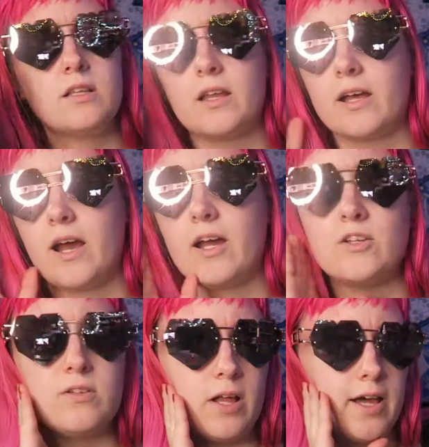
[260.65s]
Like, I
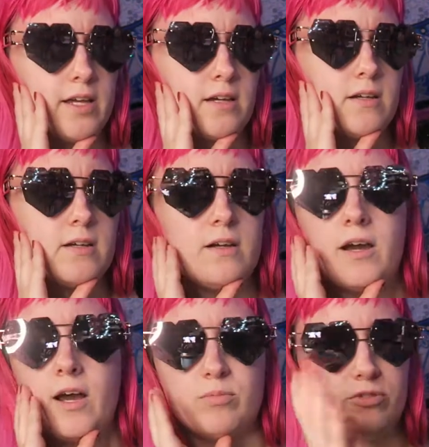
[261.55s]
do like,
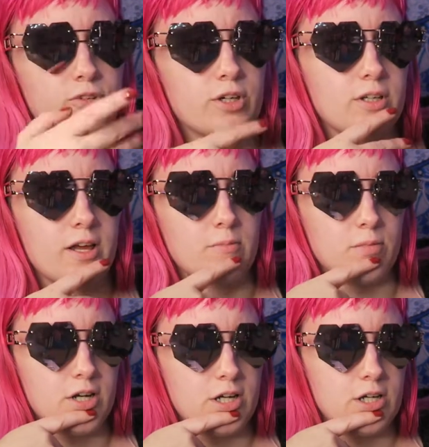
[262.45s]
I prefer like
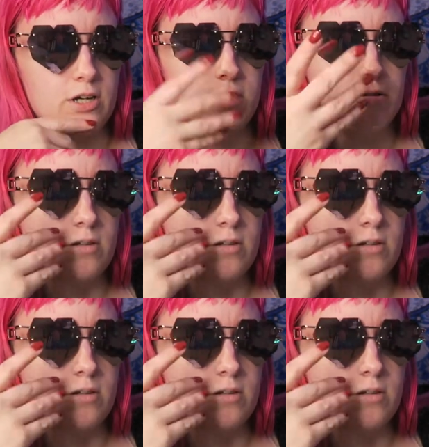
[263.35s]
mirrored,